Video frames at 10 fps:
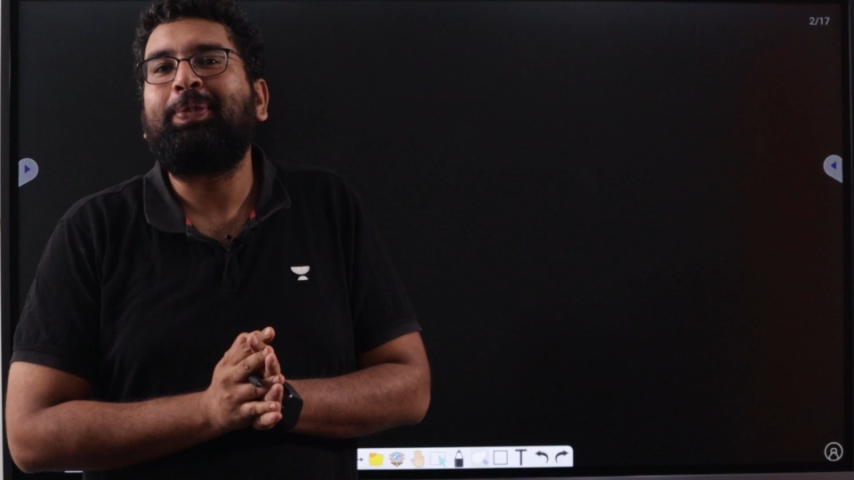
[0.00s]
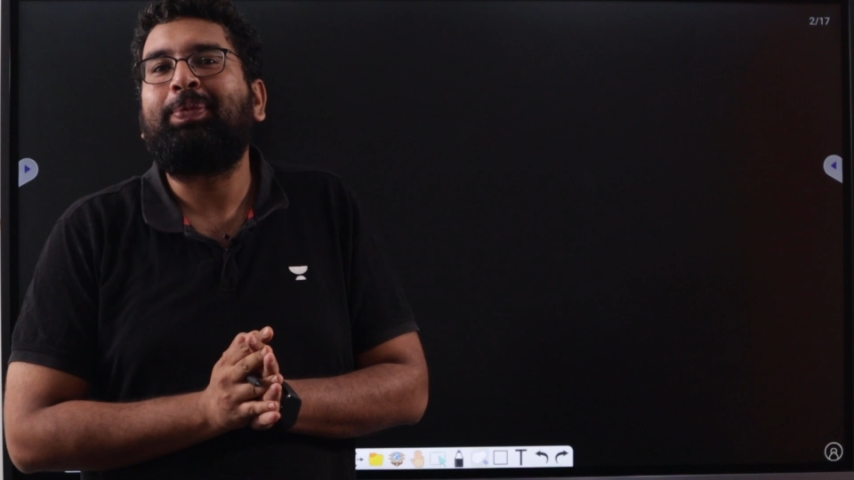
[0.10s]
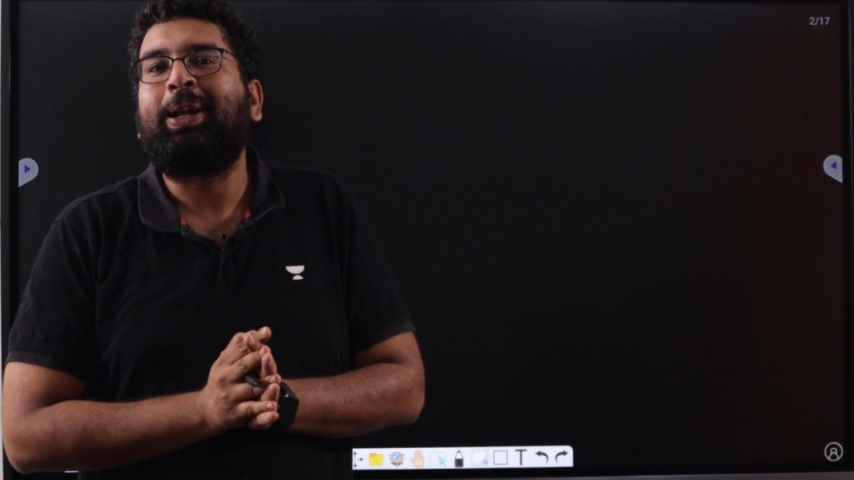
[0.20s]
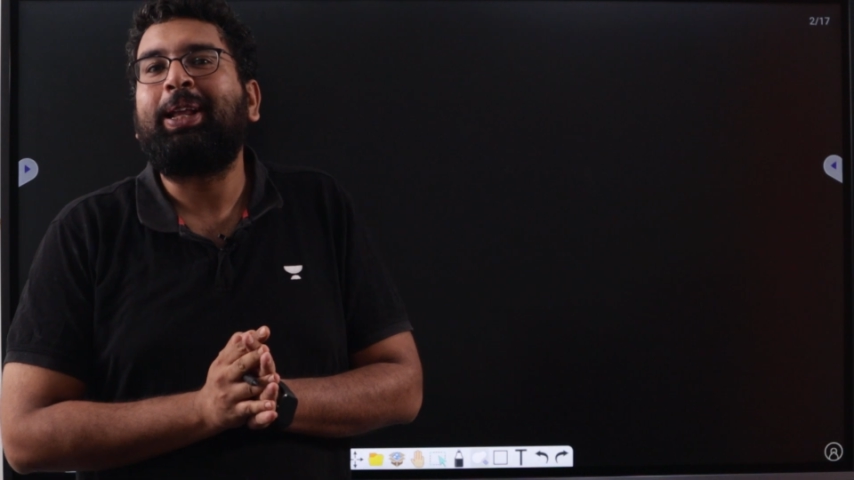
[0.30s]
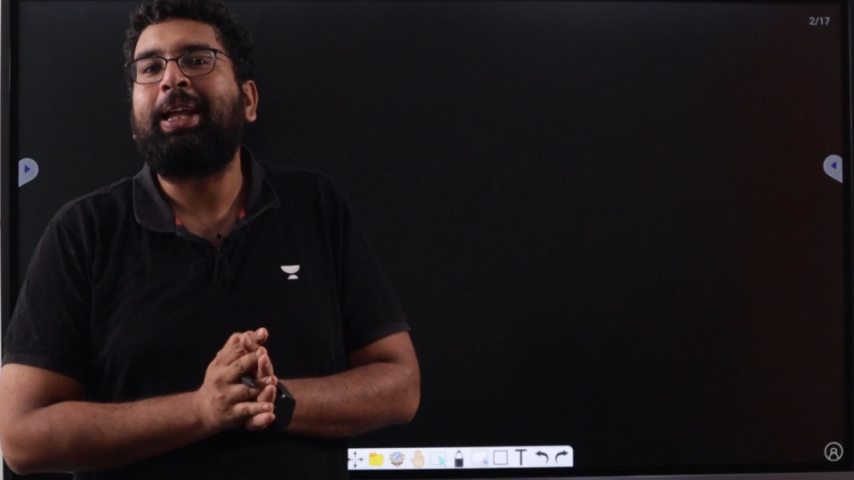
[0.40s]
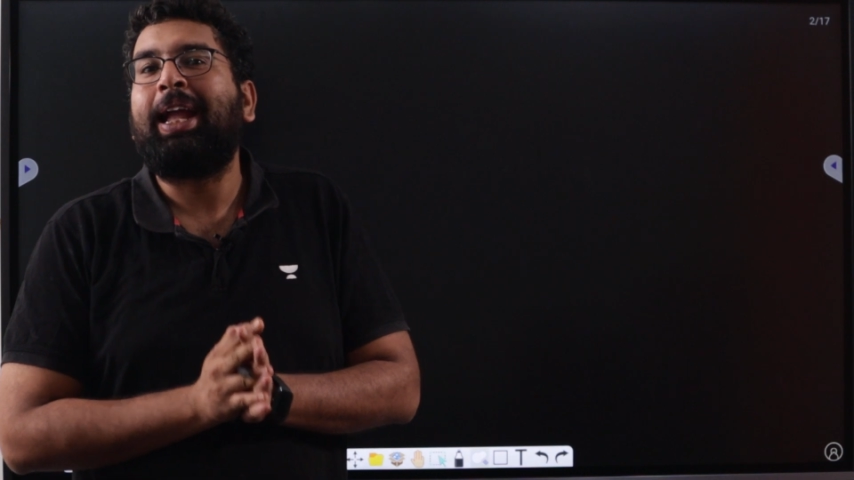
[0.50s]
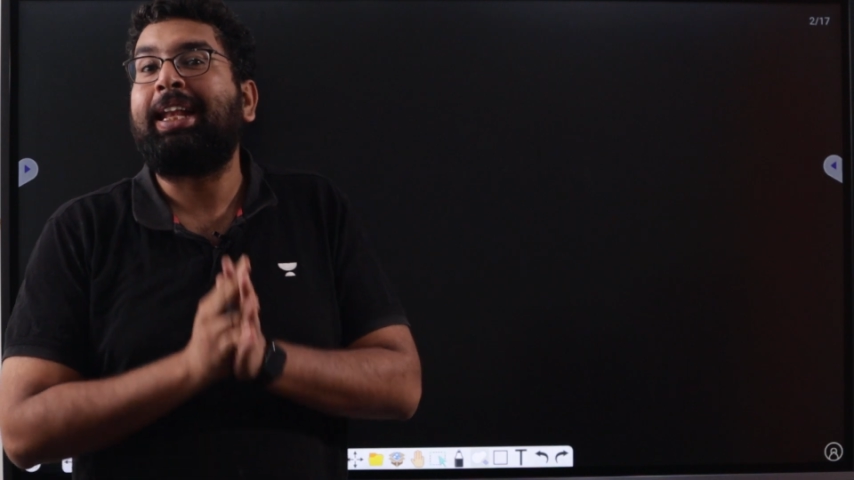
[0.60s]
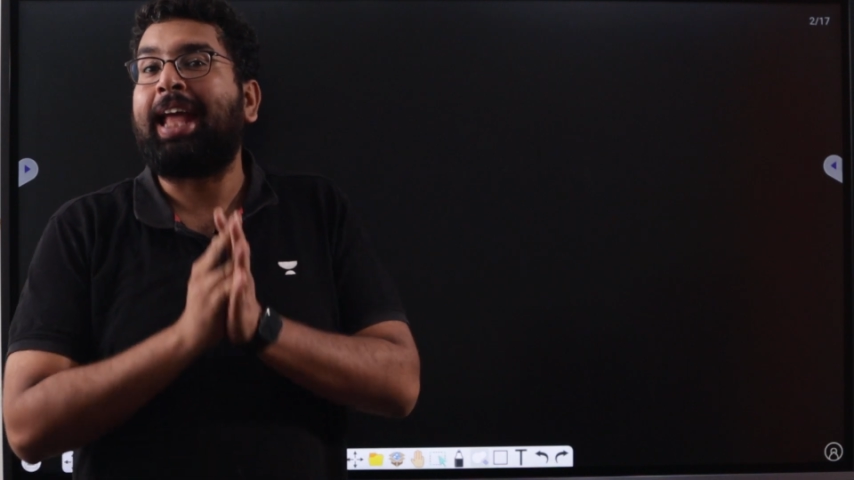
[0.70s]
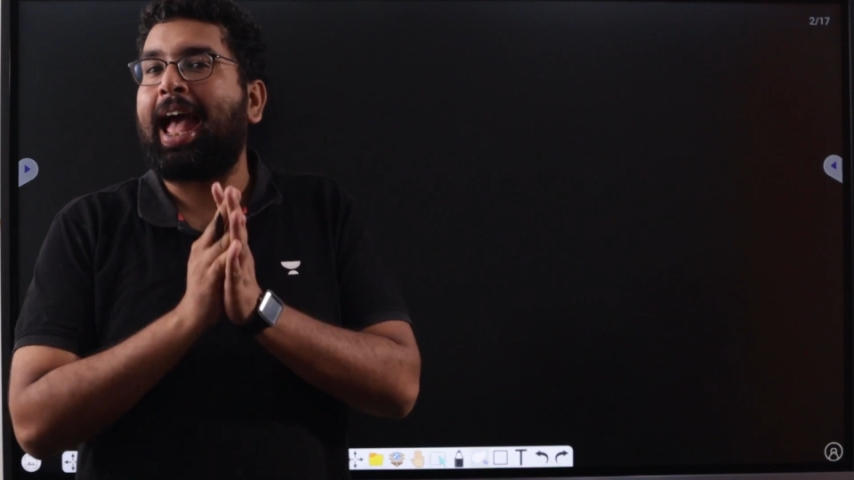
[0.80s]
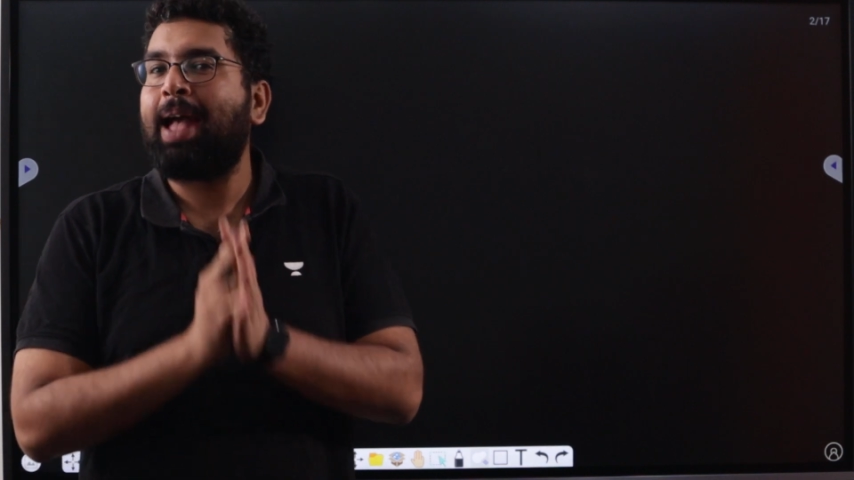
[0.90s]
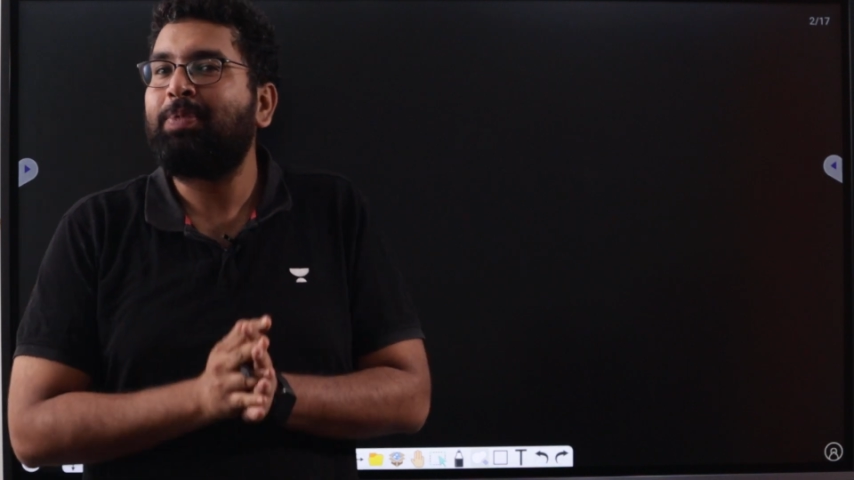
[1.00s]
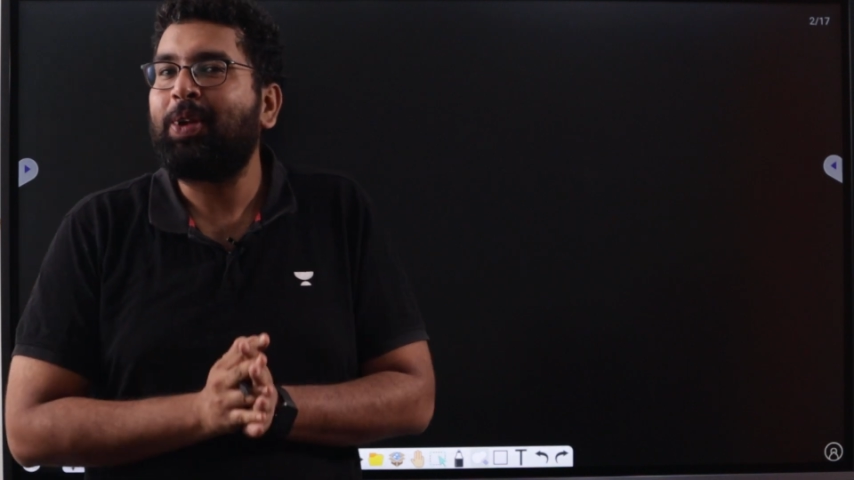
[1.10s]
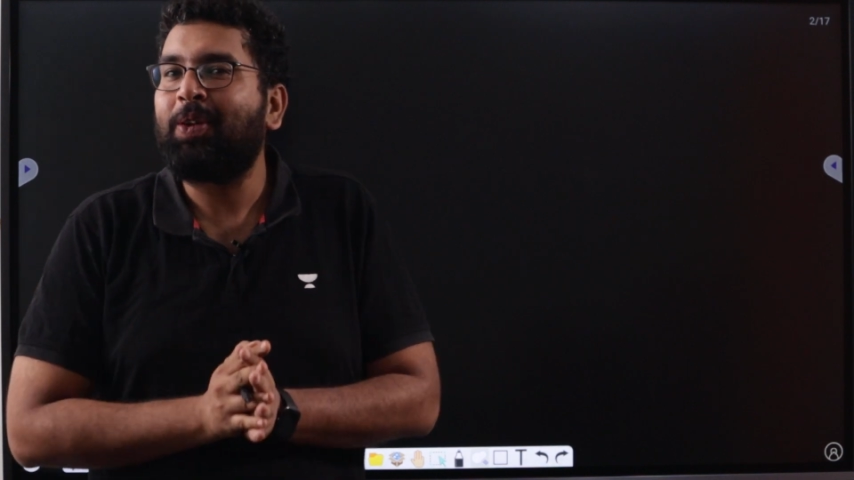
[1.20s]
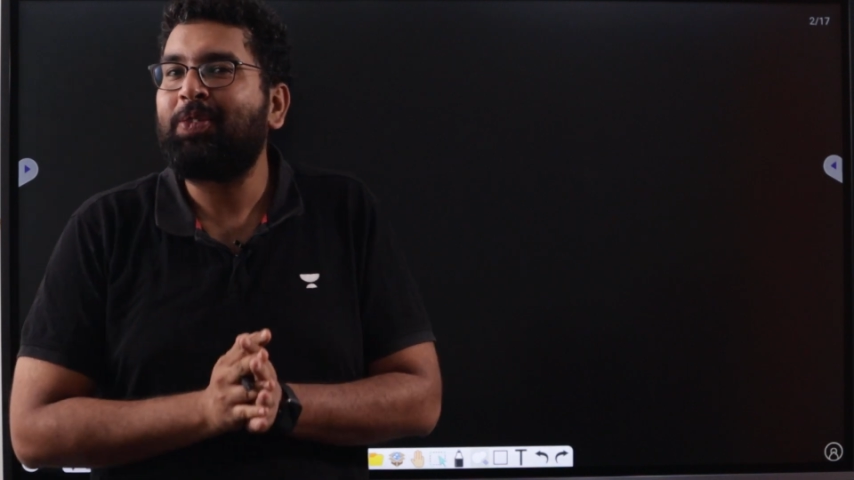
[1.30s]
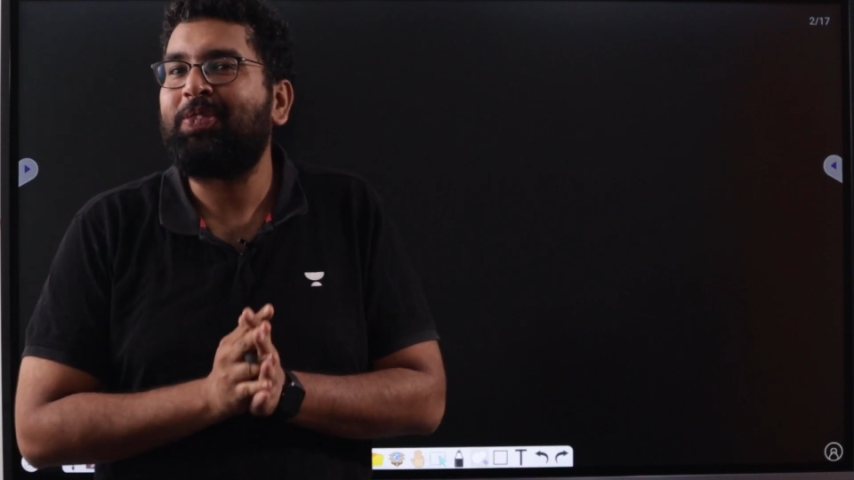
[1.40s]
Tripathi and I am
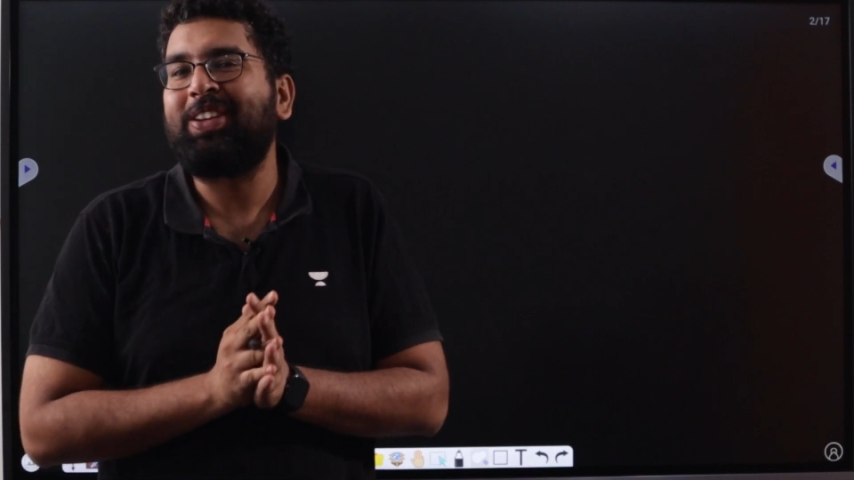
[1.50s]
your